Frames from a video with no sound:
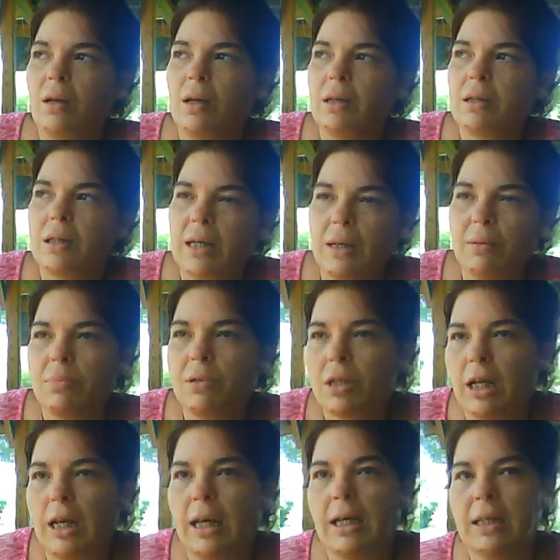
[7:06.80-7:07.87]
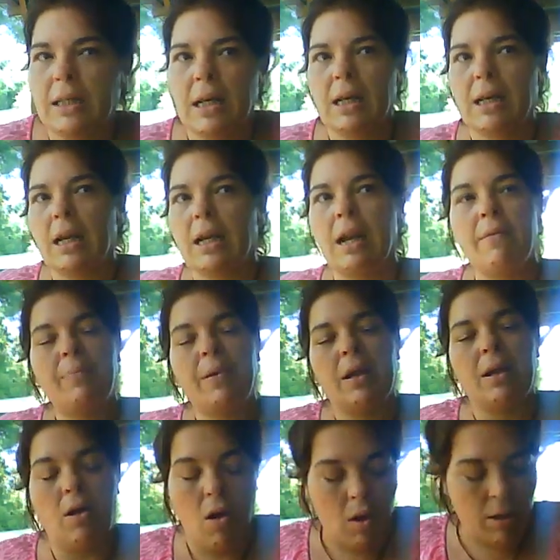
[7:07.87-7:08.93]
it seems to ease it. And I've
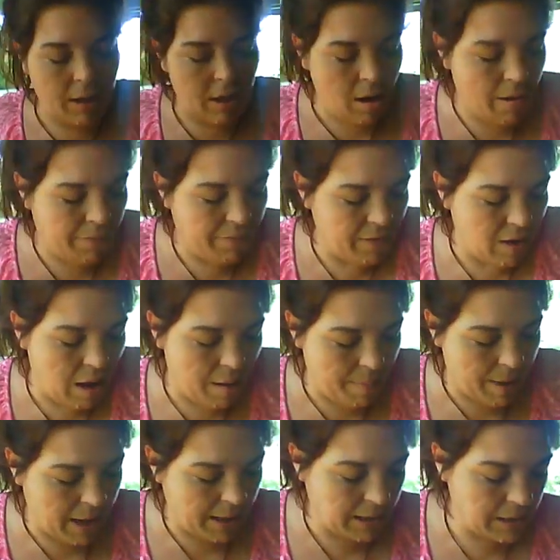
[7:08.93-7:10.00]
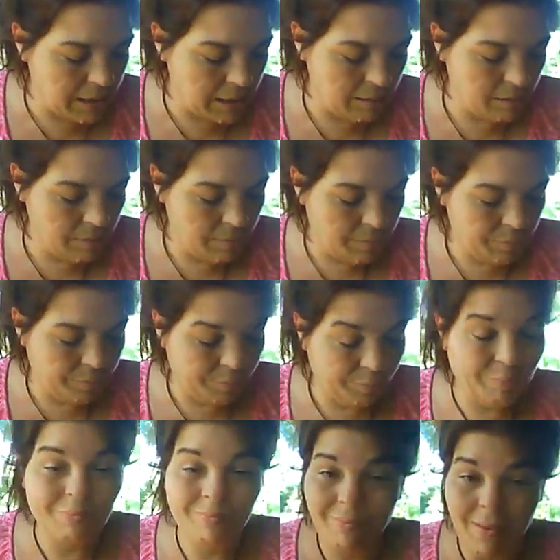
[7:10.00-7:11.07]
been on and off ice
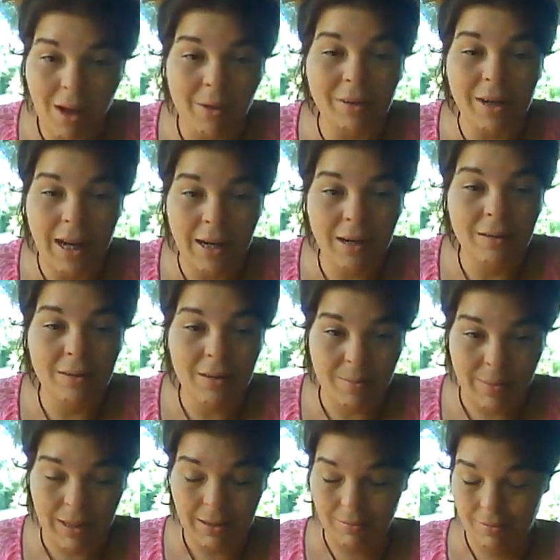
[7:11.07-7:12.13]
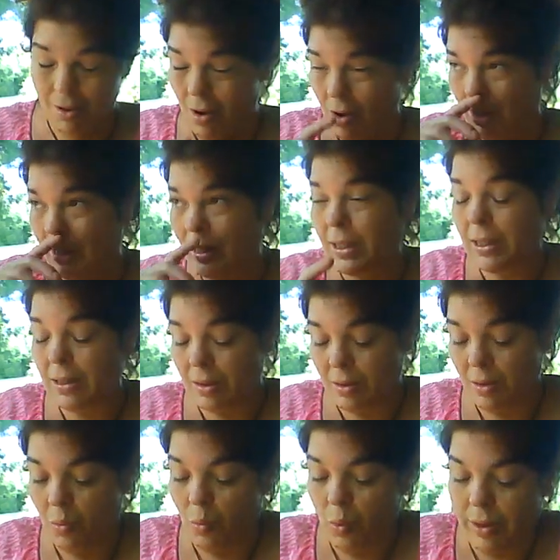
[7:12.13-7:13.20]
all day, to be honest,
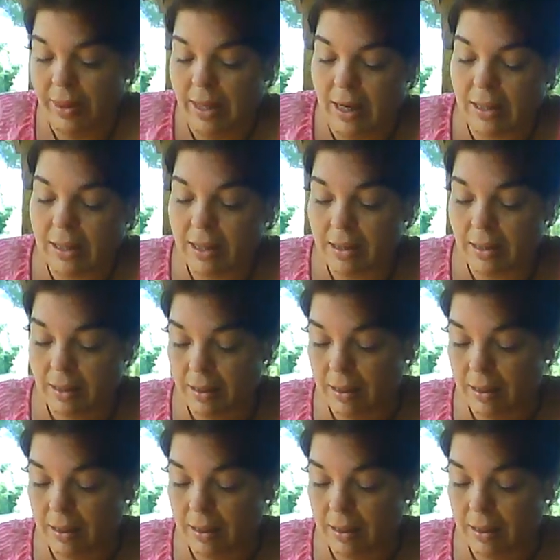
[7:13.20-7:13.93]
with this